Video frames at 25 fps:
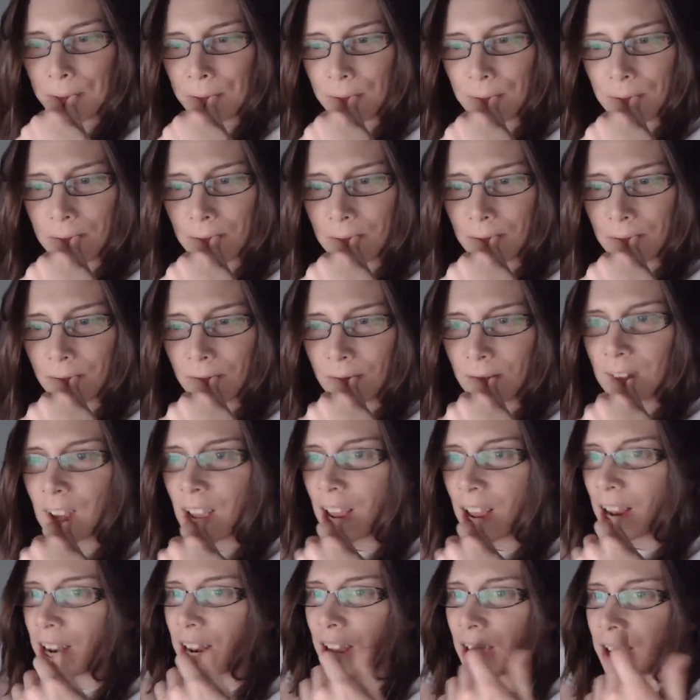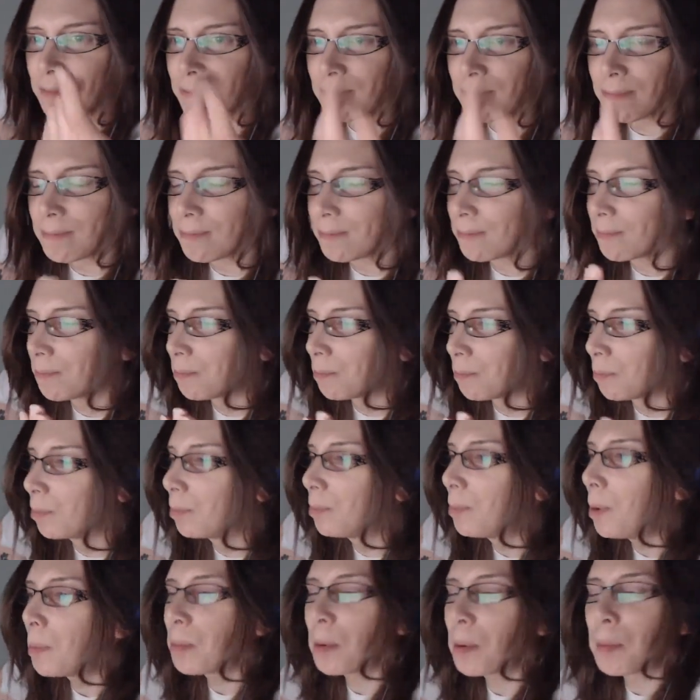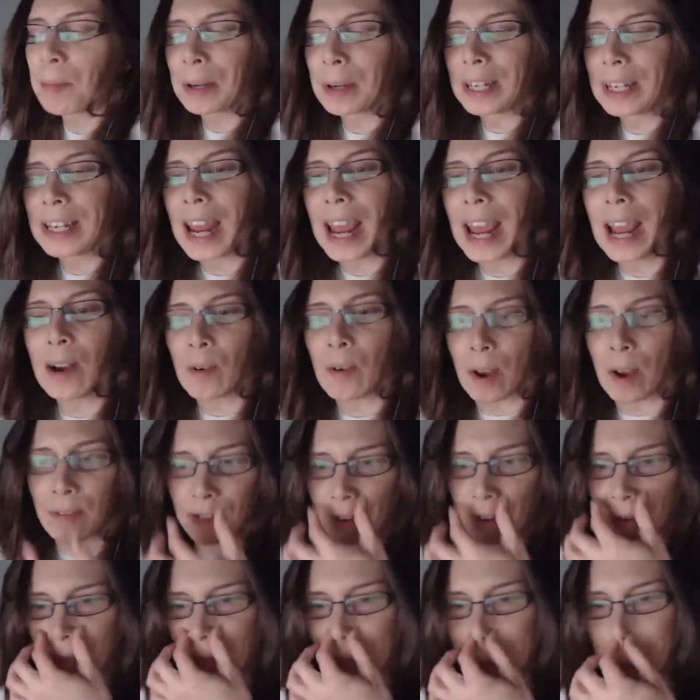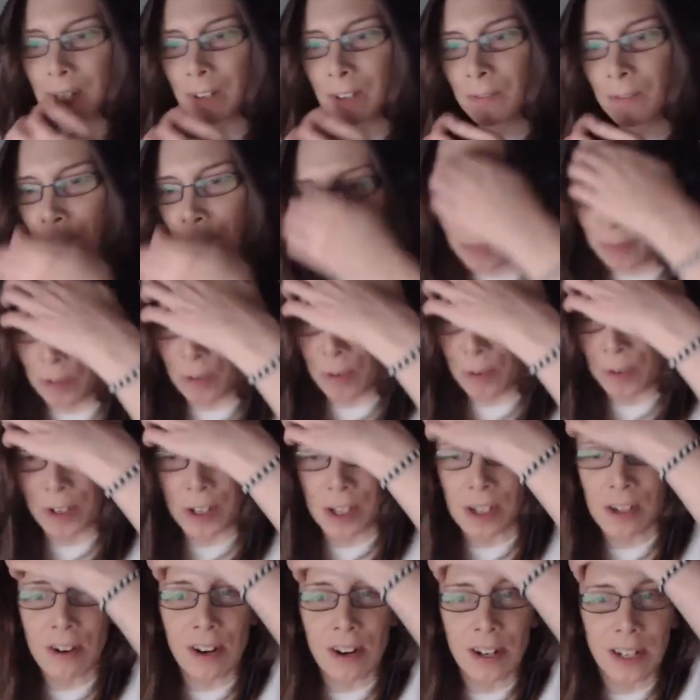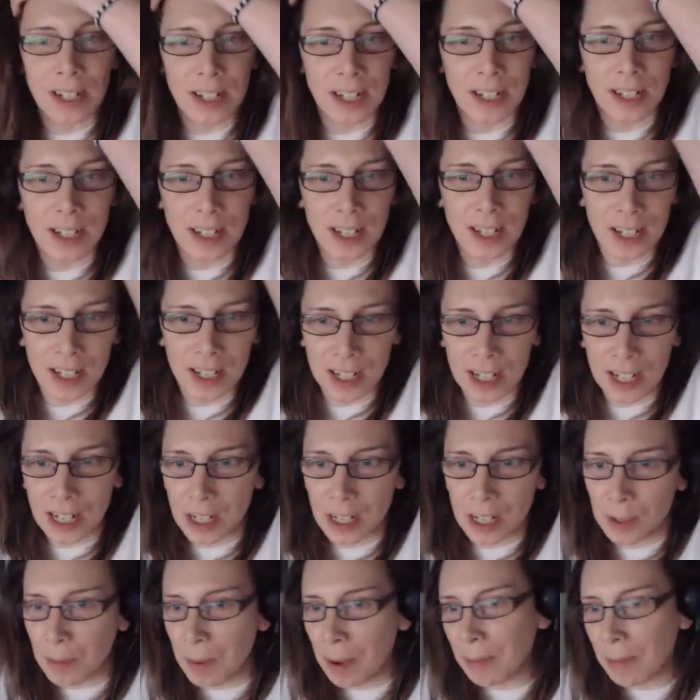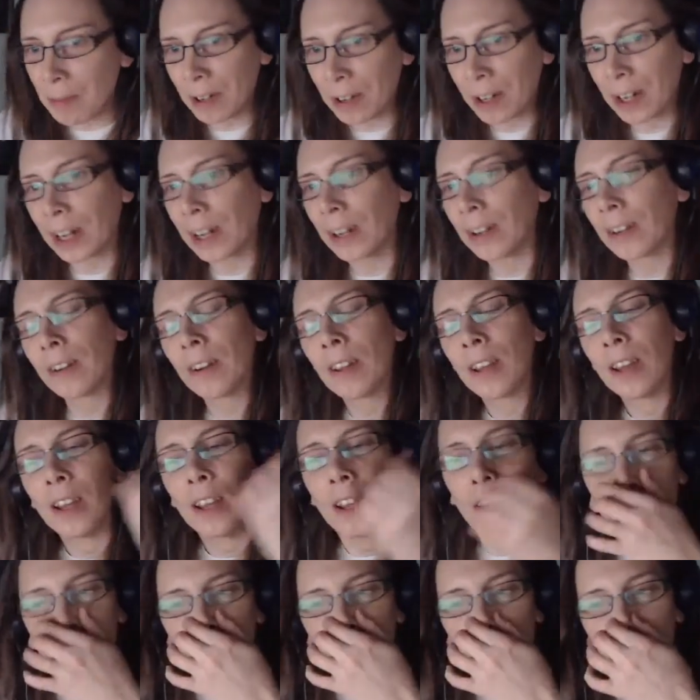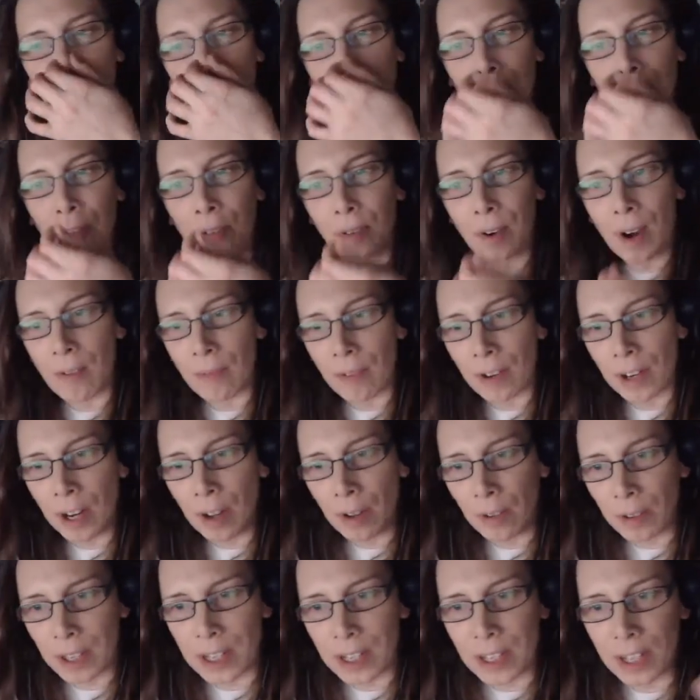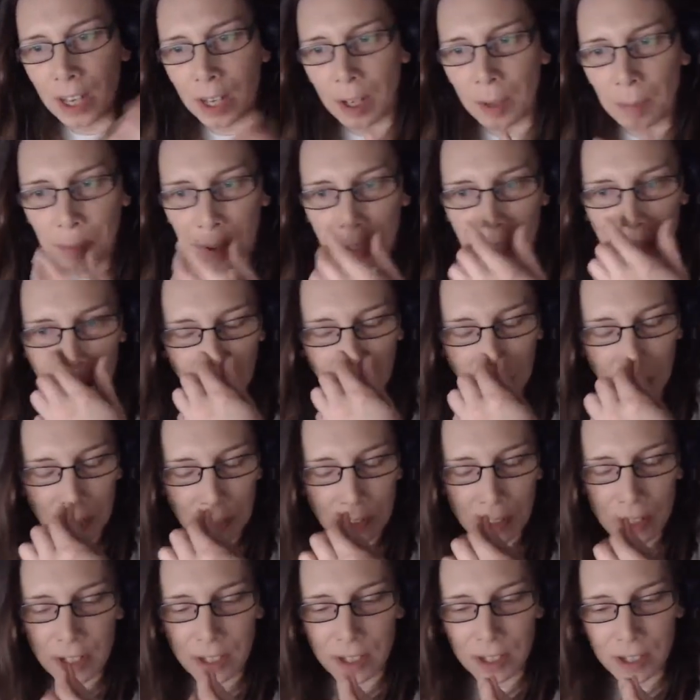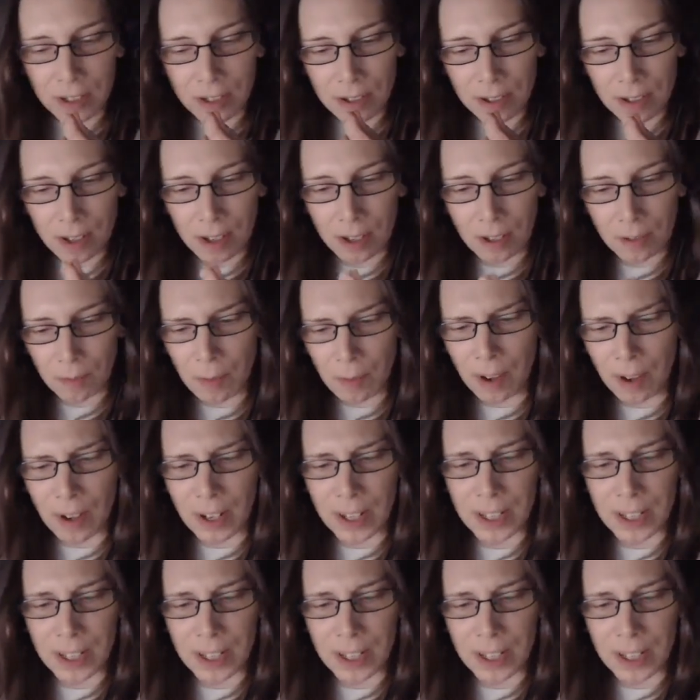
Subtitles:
And I probably now have committed 5th of August 1960 into memory and forever know this little bit of useless, well, I